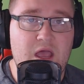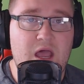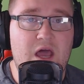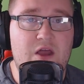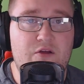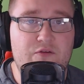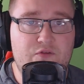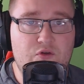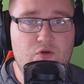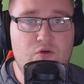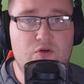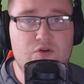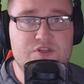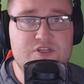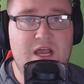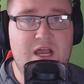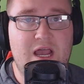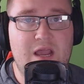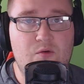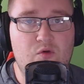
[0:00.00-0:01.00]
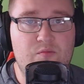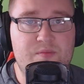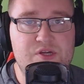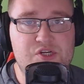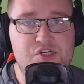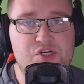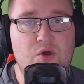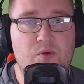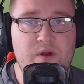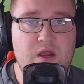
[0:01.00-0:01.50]
And of course, I will be
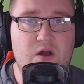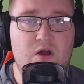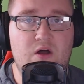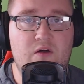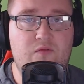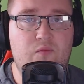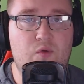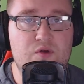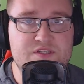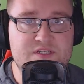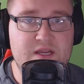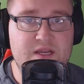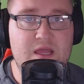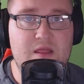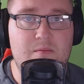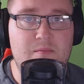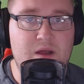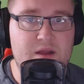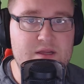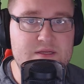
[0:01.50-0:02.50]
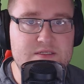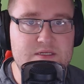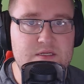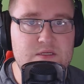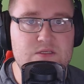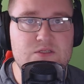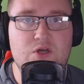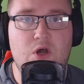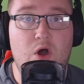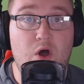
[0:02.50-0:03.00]
showing it off once I get the
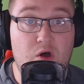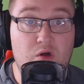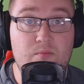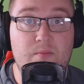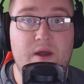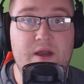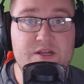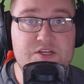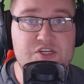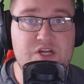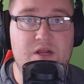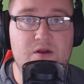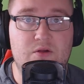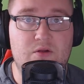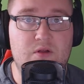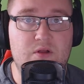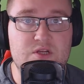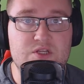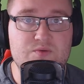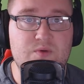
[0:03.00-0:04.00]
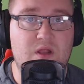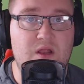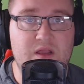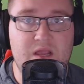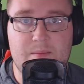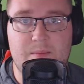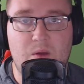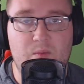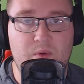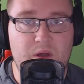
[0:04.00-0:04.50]
magazines on my channel as well. I'll
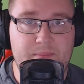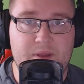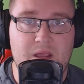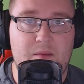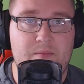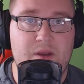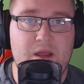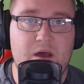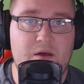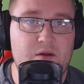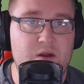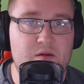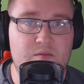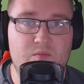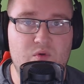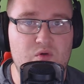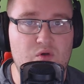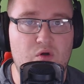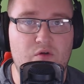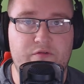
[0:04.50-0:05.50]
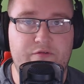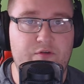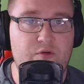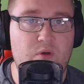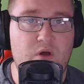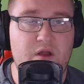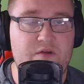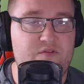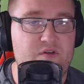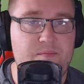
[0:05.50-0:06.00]
get my webcam down and we'll go
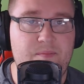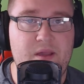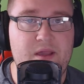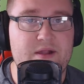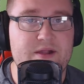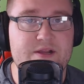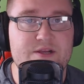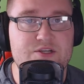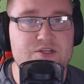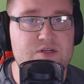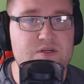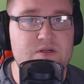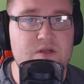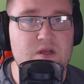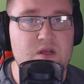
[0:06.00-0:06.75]
through every page and